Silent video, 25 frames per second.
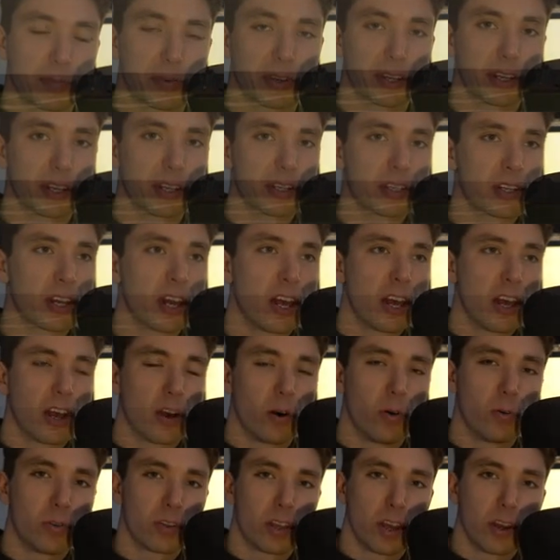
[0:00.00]
because
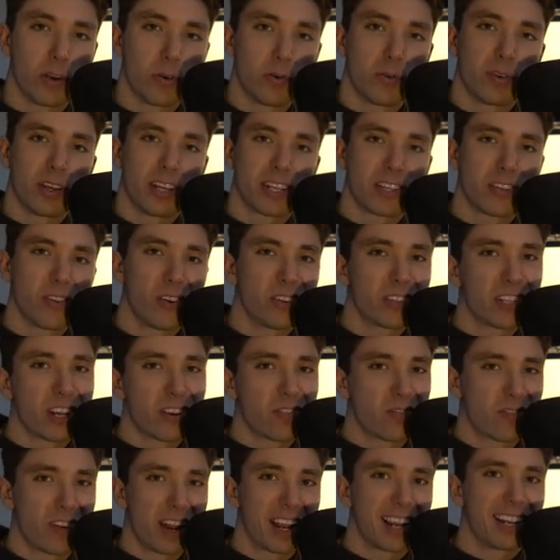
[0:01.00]
although it's not
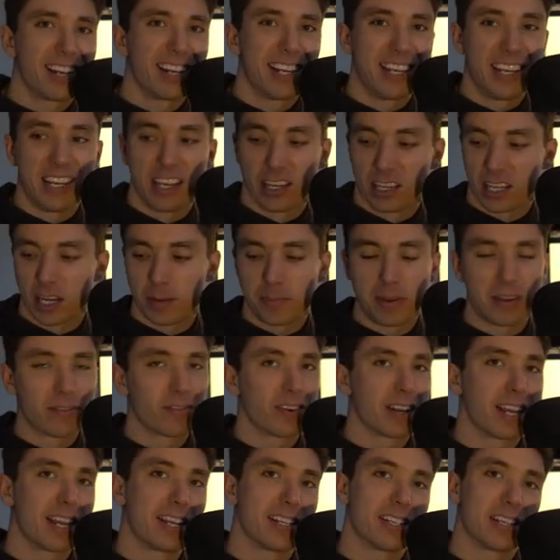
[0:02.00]
directly going to be
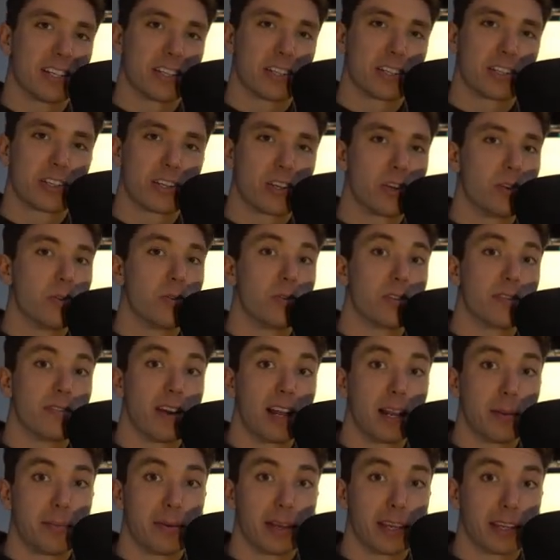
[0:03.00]
related to
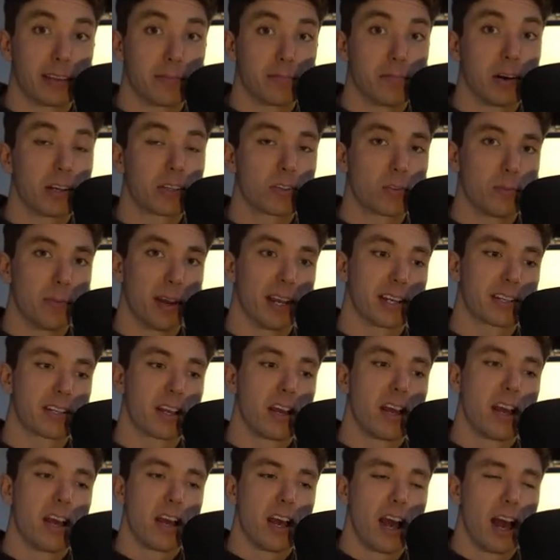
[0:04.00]
developing muscle mass,
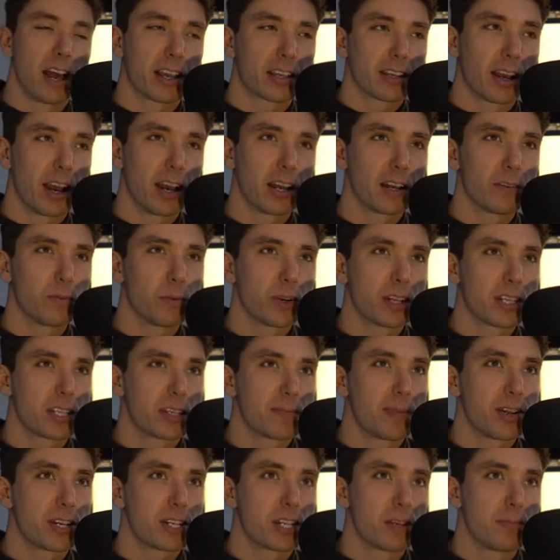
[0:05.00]
I kind of wanted
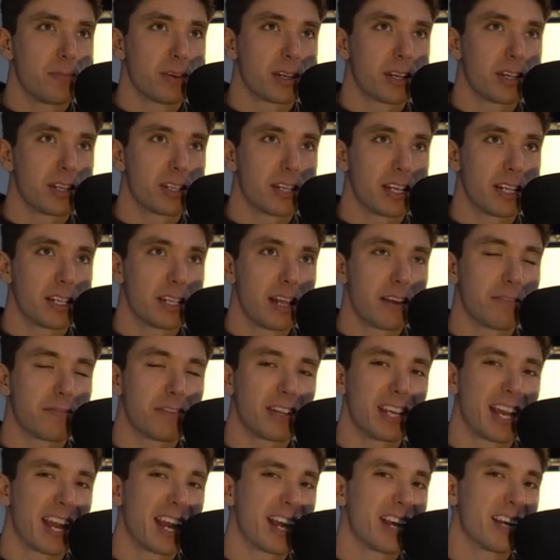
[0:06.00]
to mention it because it
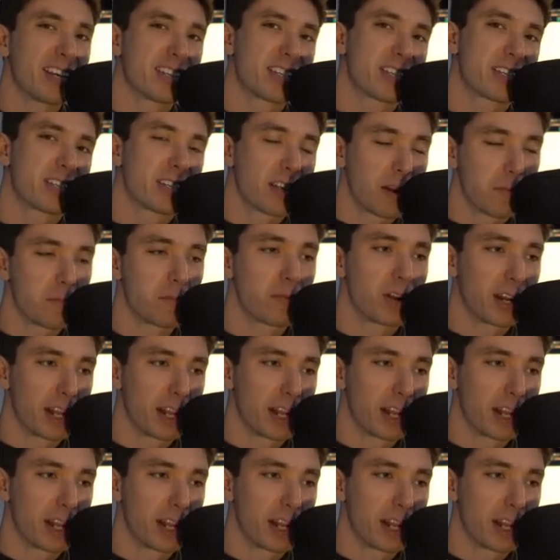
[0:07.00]
definitely has some